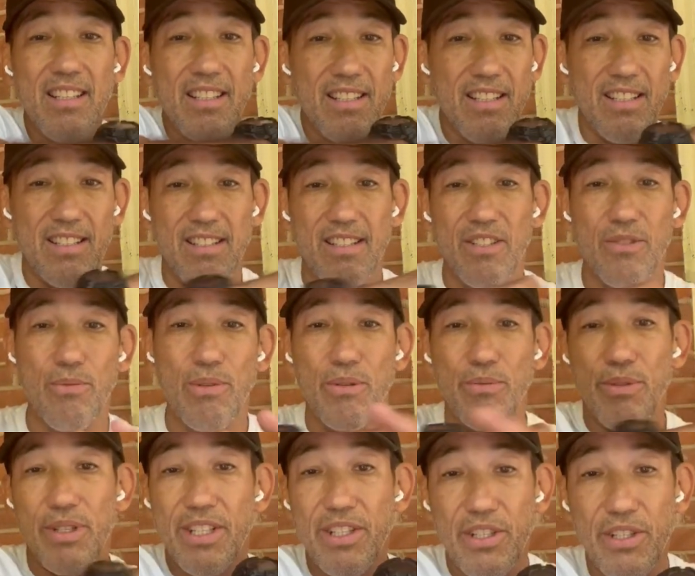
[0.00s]
this is what
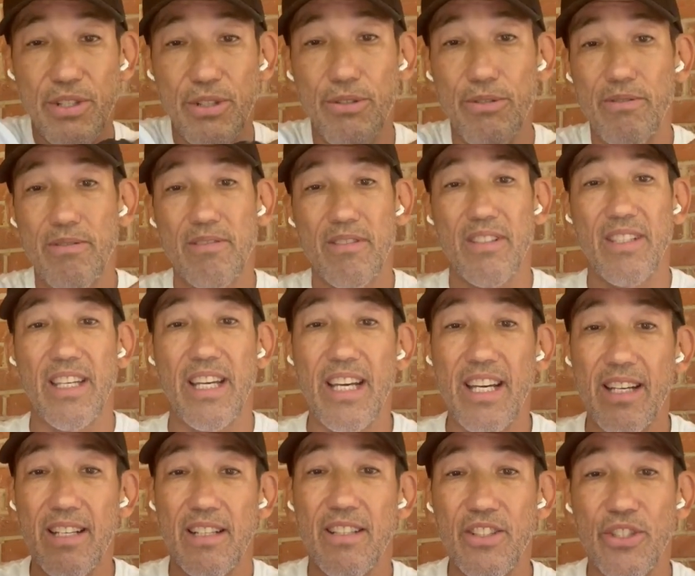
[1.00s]
we do,
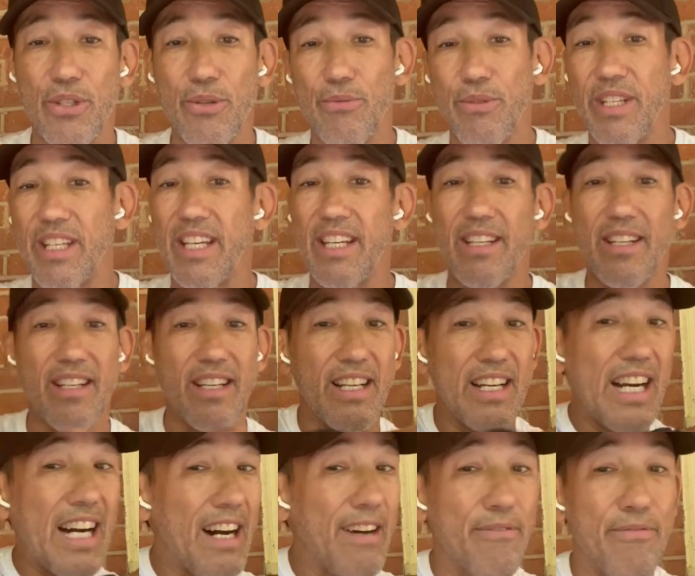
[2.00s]
okay? So we get in a
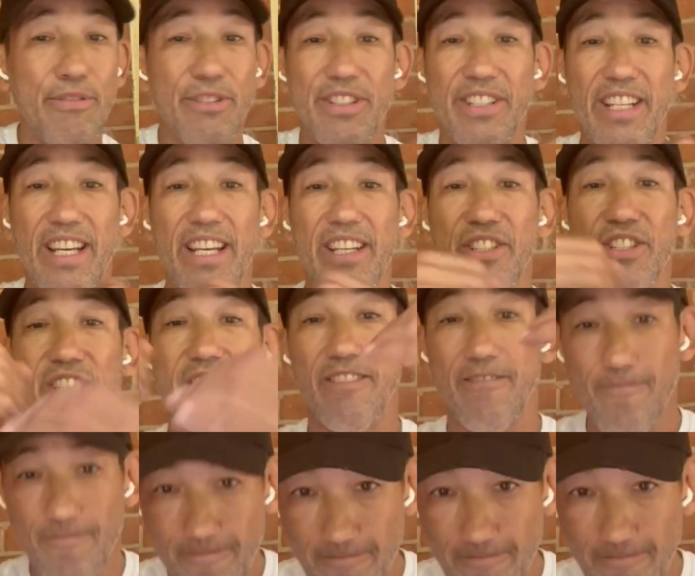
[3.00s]
confrontation.